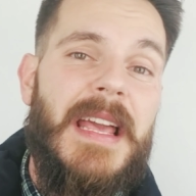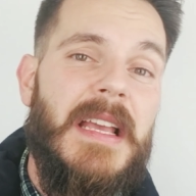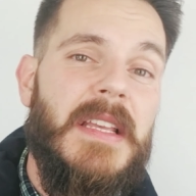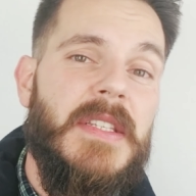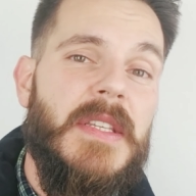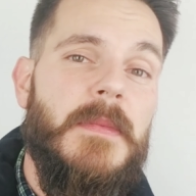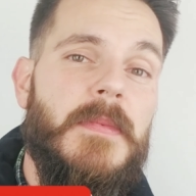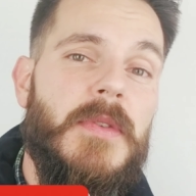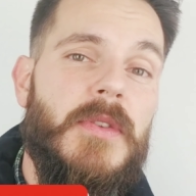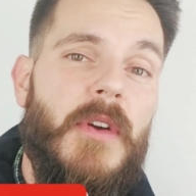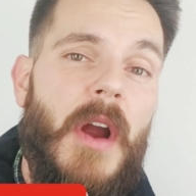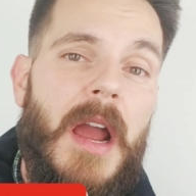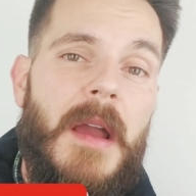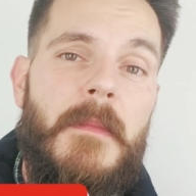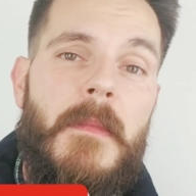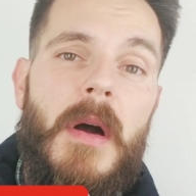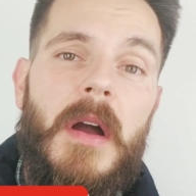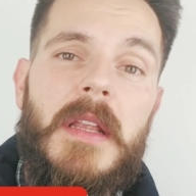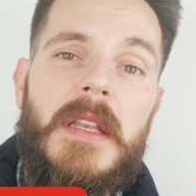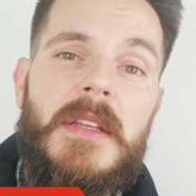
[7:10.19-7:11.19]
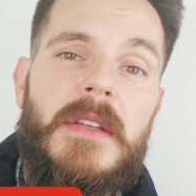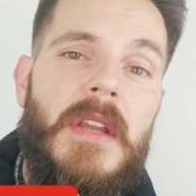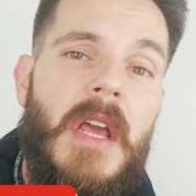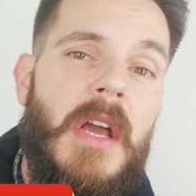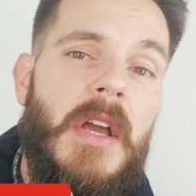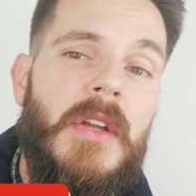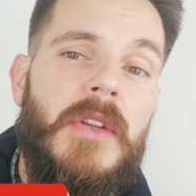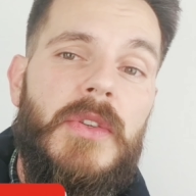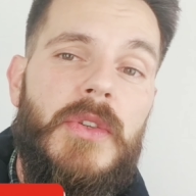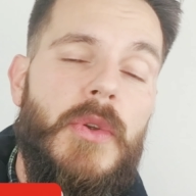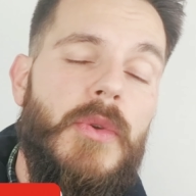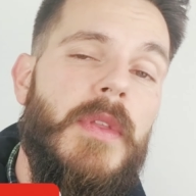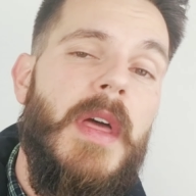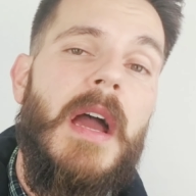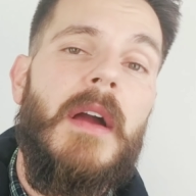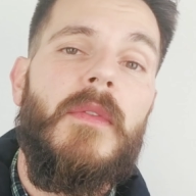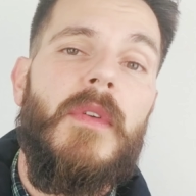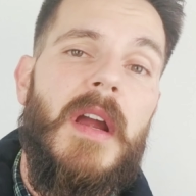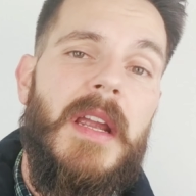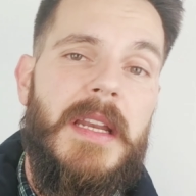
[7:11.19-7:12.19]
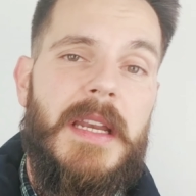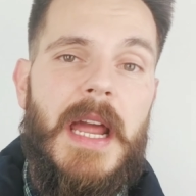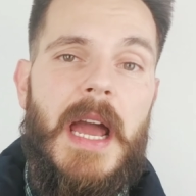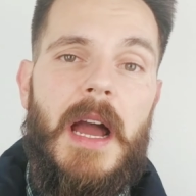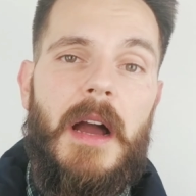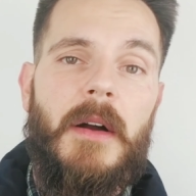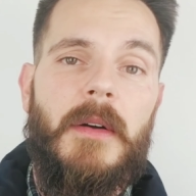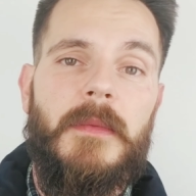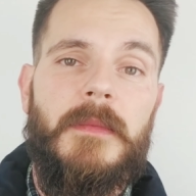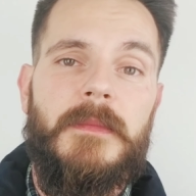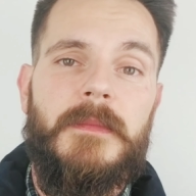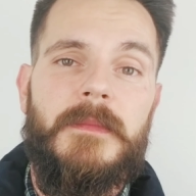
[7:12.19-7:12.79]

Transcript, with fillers: that subscribe button, do that right now.